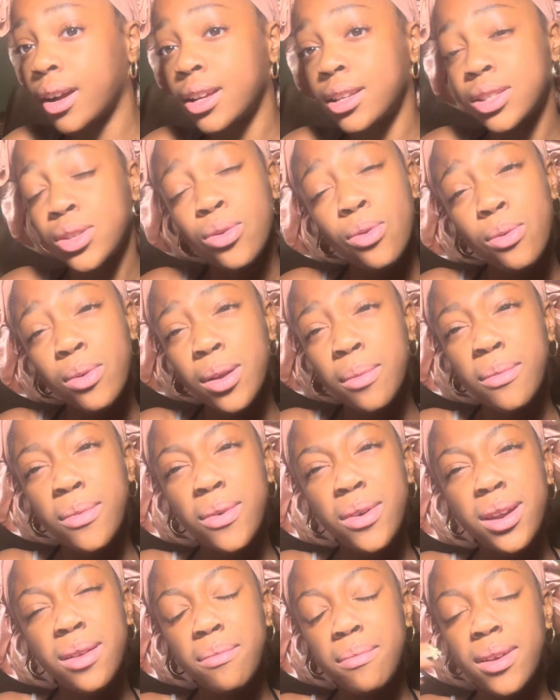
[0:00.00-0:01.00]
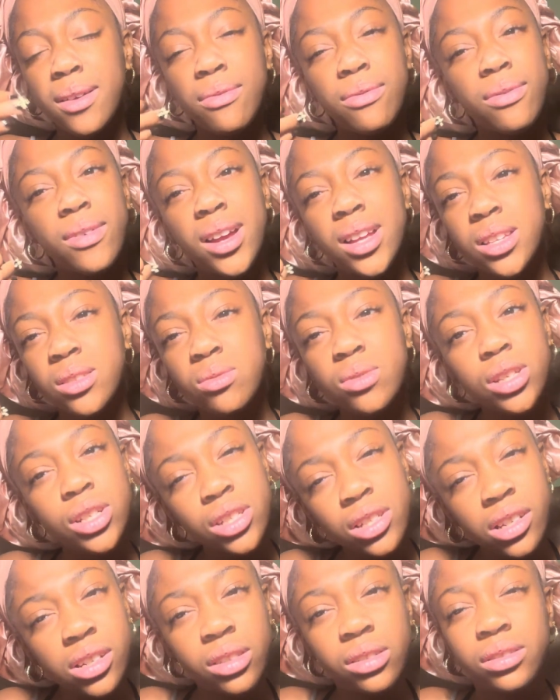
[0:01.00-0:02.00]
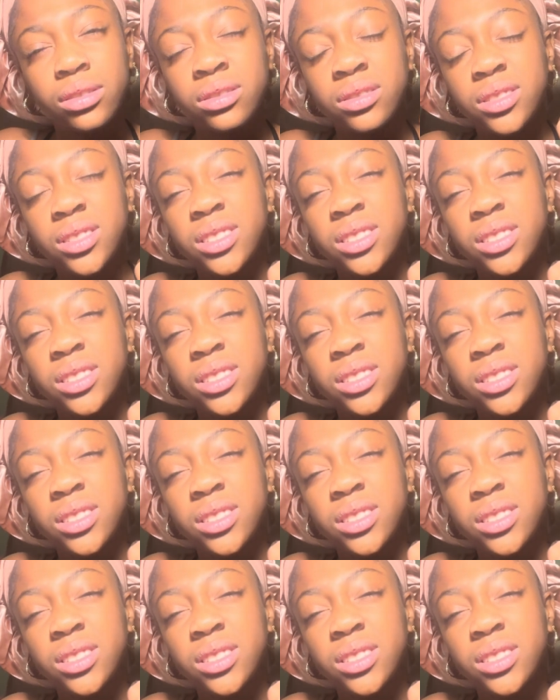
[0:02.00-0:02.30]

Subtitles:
Cause who wouldn't be friends with you?